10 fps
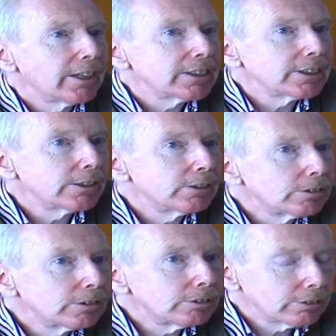still
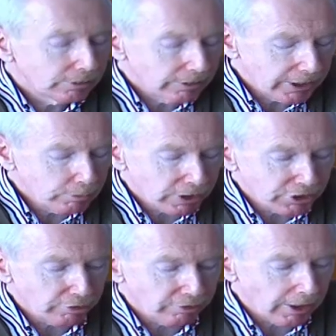very much
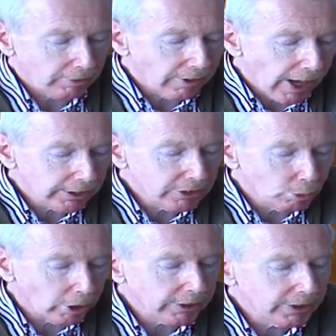a valid
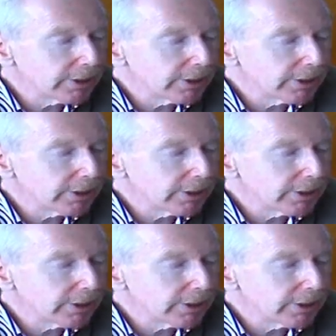one,